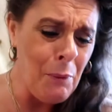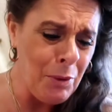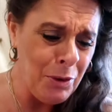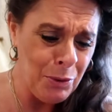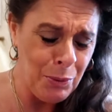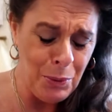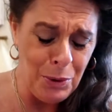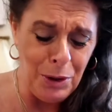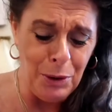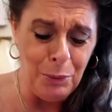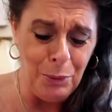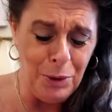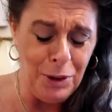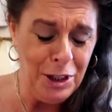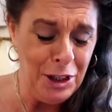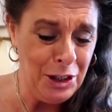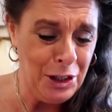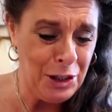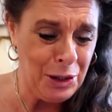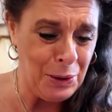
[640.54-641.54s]
was really,
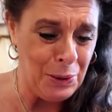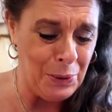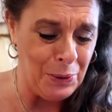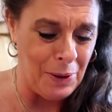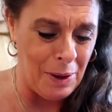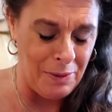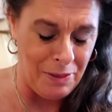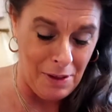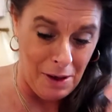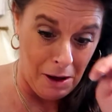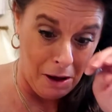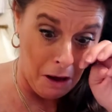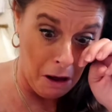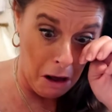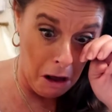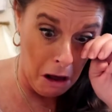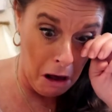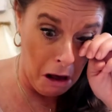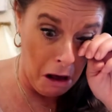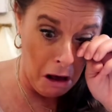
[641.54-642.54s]
really cute. I thought,
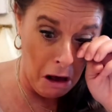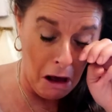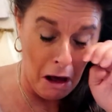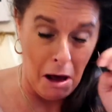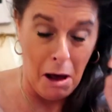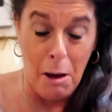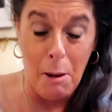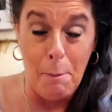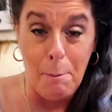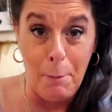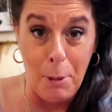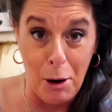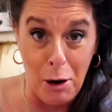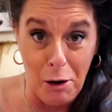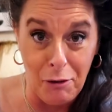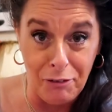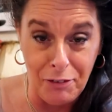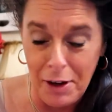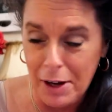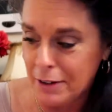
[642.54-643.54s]
oh,
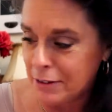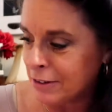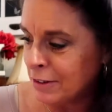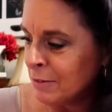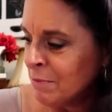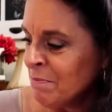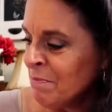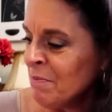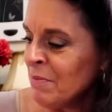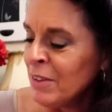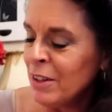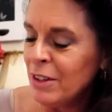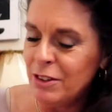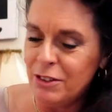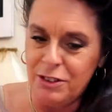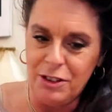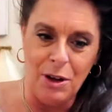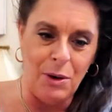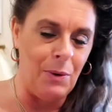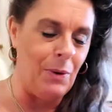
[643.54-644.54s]
perfect.
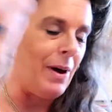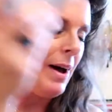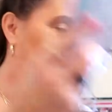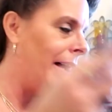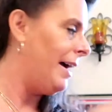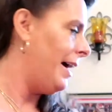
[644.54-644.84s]
So I